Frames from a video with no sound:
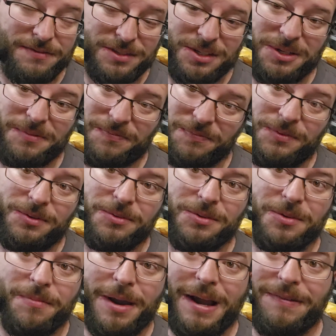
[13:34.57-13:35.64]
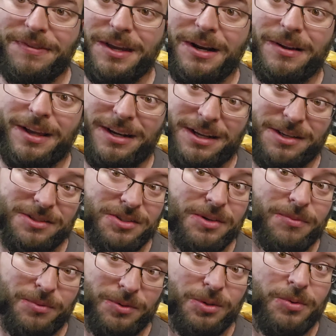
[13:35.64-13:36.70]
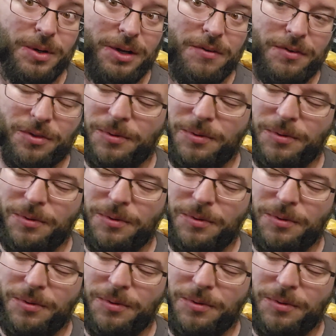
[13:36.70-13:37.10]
So you do the math there, that adds up real quick over